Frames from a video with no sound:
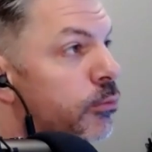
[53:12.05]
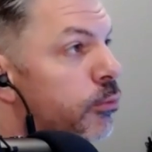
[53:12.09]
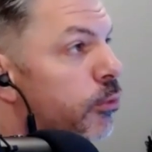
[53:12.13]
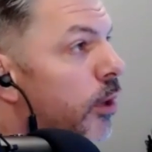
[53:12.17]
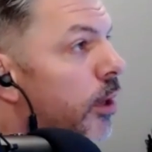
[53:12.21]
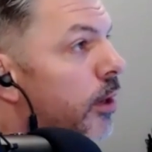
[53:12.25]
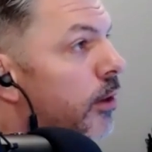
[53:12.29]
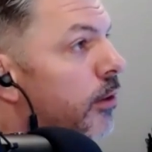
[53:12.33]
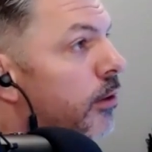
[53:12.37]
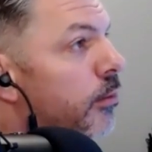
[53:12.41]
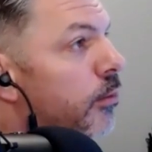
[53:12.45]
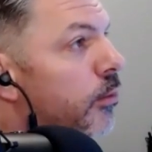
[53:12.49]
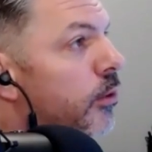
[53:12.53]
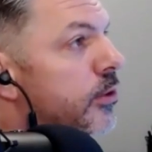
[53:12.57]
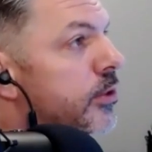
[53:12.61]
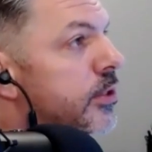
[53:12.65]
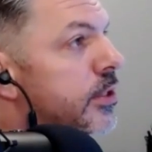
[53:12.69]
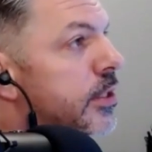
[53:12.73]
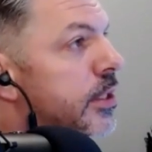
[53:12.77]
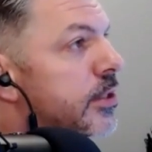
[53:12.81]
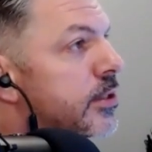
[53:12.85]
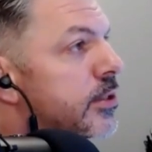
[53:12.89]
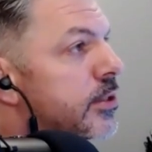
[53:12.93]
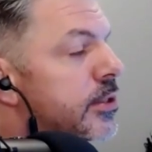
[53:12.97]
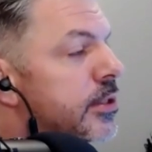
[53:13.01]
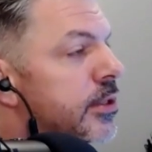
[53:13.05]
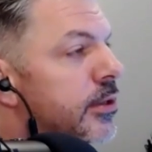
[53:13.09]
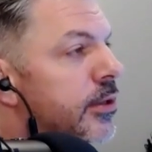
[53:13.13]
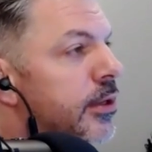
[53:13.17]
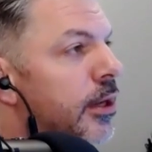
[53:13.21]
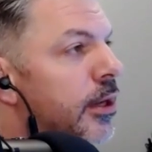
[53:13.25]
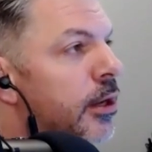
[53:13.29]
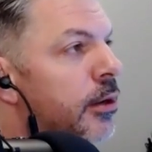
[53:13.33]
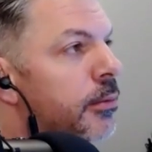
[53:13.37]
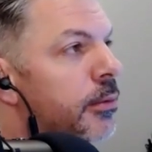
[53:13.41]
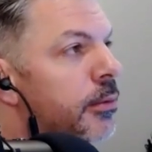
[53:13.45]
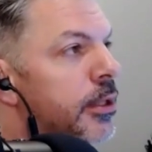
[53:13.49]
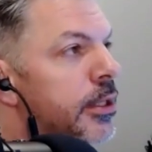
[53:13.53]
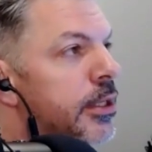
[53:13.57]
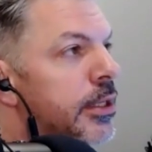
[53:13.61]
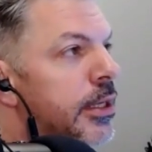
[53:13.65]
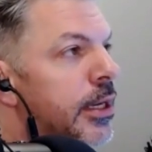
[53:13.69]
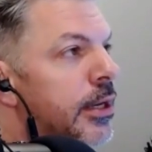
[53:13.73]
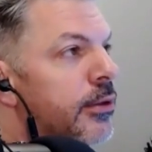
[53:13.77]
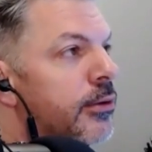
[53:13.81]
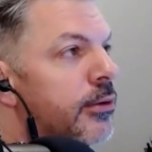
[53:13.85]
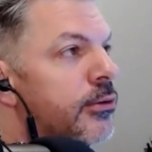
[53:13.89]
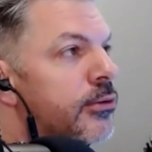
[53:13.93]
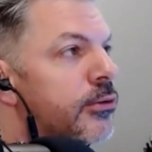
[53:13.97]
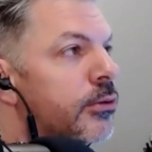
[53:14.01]
brighter and more intense until they all bleed
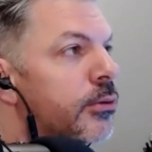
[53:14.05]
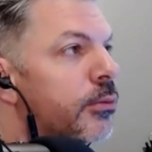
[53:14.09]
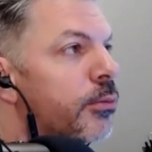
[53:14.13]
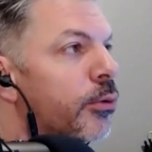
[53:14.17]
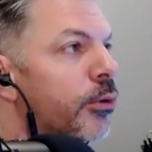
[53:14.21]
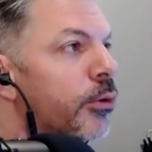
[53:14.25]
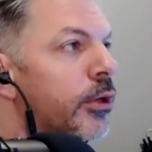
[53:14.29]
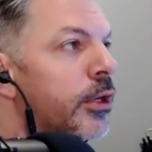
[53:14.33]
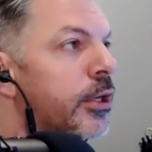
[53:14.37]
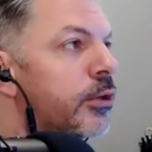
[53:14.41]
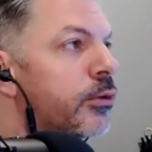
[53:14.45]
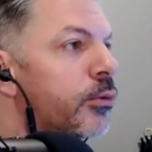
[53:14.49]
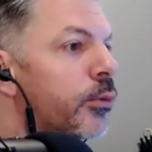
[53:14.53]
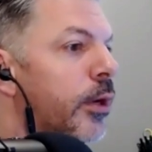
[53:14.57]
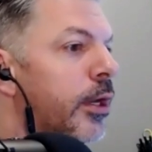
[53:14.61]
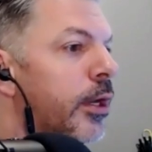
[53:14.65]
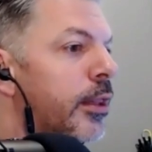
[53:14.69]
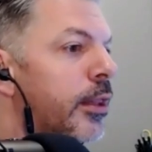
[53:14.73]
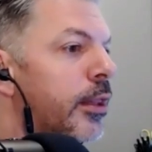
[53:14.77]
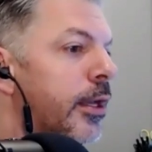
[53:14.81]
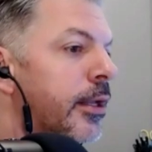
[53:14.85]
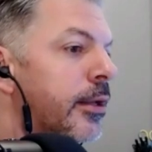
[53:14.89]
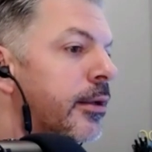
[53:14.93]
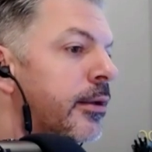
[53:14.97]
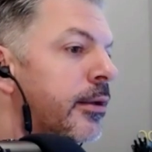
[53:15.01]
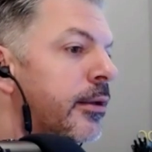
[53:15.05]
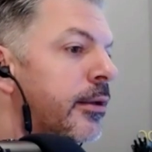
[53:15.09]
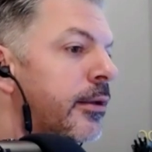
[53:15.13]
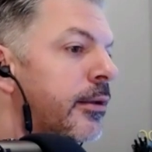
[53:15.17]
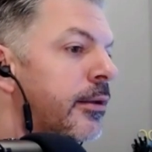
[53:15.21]
together into a brilliant white light.